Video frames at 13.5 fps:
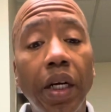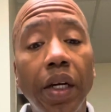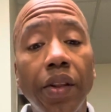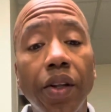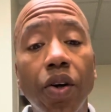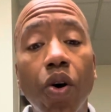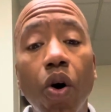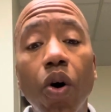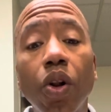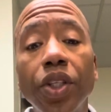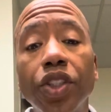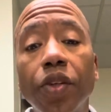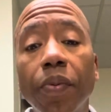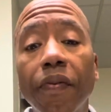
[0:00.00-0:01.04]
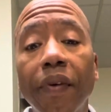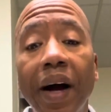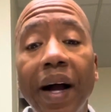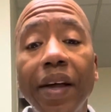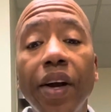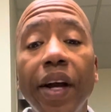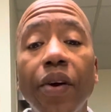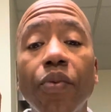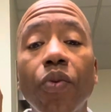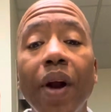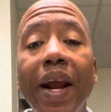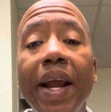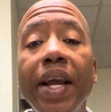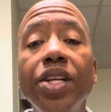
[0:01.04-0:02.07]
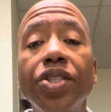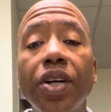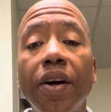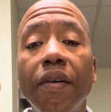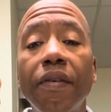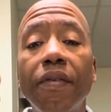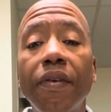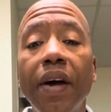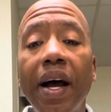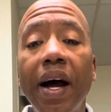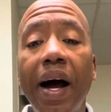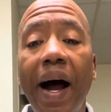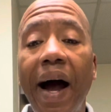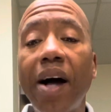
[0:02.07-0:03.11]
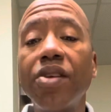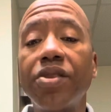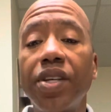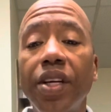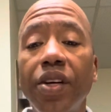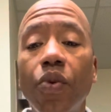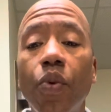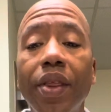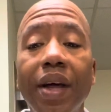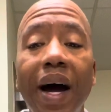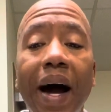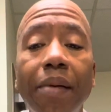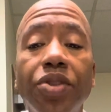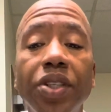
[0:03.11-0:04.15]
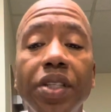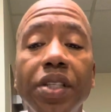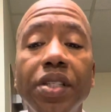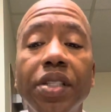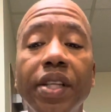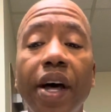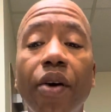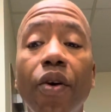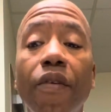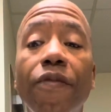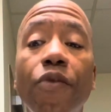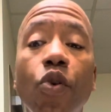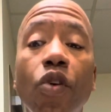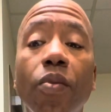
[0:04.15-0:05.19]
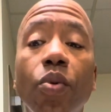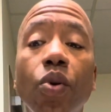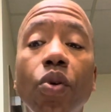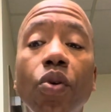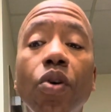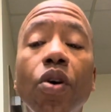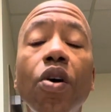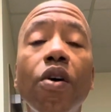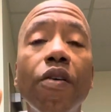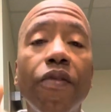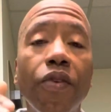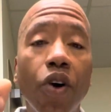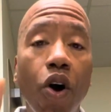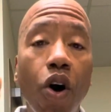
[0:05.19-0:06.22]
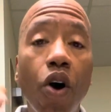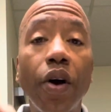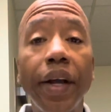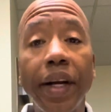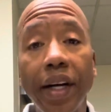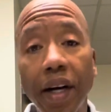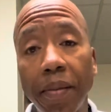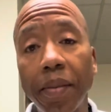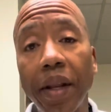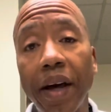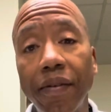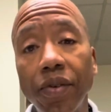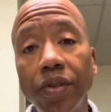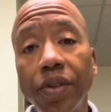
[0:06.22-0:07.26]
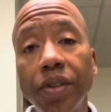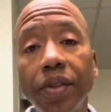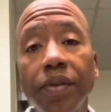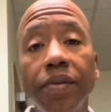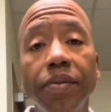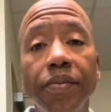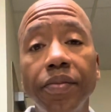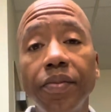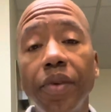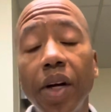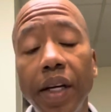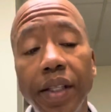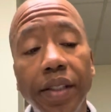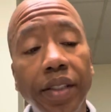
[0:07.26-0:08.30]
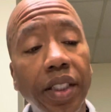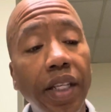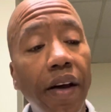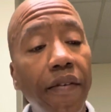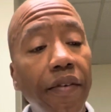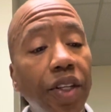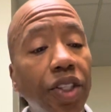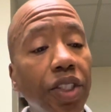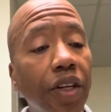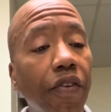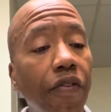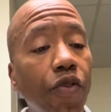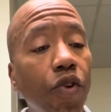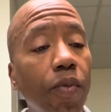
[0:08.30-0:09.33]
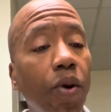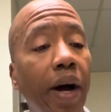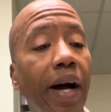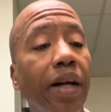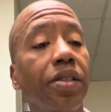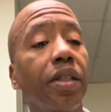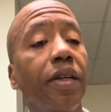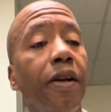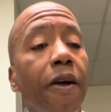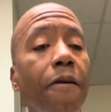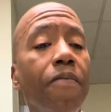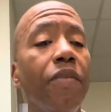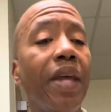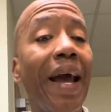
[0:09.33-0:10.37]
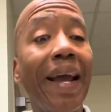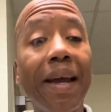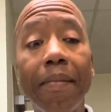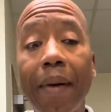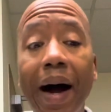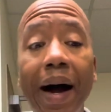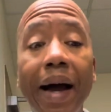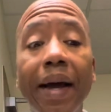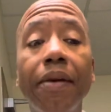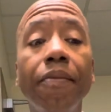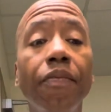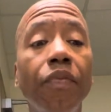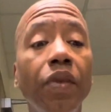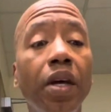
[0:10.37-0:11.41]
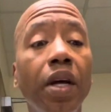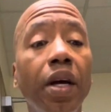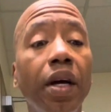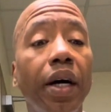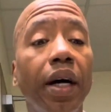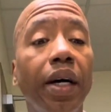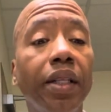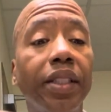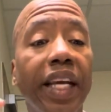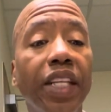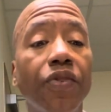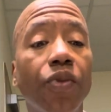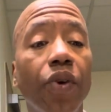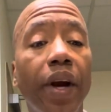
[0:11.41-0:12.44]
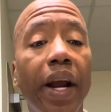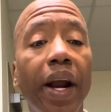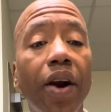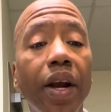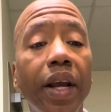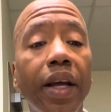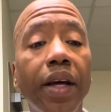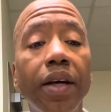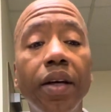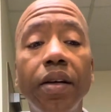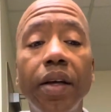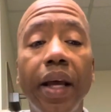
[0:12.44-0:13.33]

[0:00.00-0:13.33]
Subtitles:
The goal is to provide a range of housing with options that are affordable for all income levels. And it's the definition of affordable housing. AMI stands for area